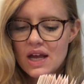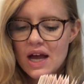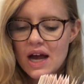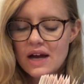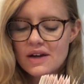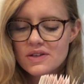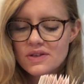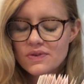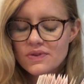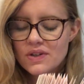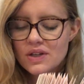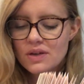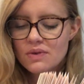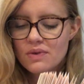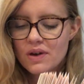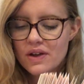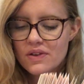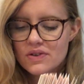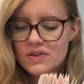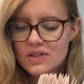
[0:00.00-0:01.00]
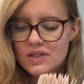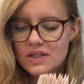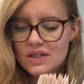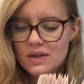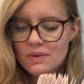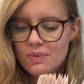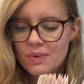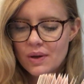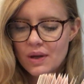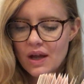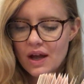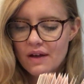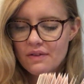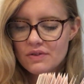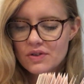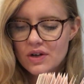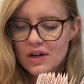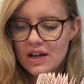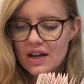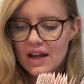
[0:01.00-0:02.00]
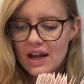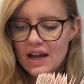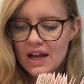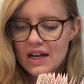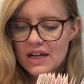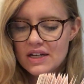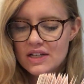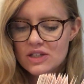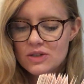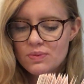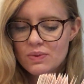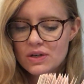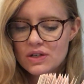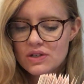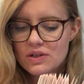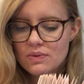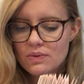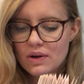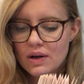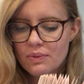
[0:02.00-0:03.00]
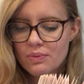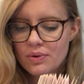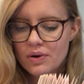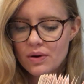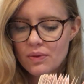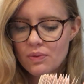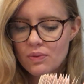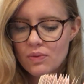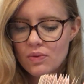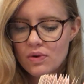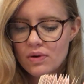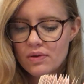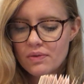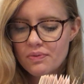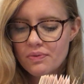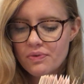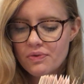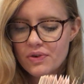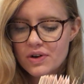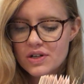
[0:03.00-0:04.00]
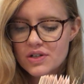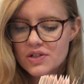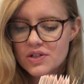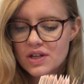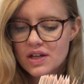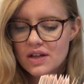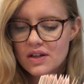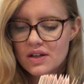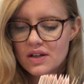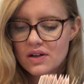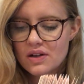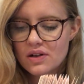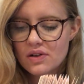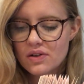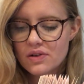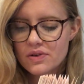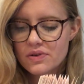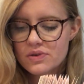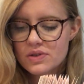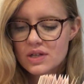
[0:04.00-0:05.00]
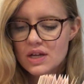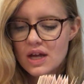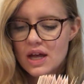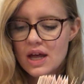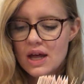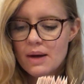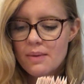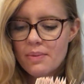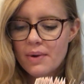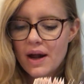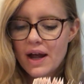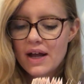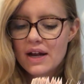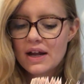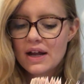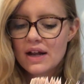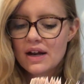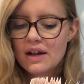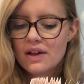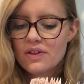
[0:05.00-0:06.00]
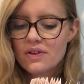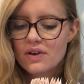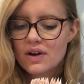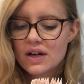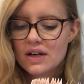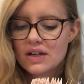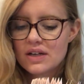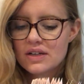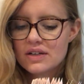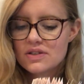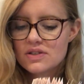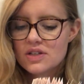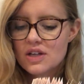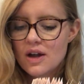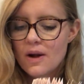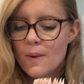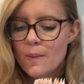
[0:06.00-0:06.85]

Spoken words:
I was feeling rather sleepy after I ate, especially when I put on warm, freshly cleaned clothes, but Ida had other ideas.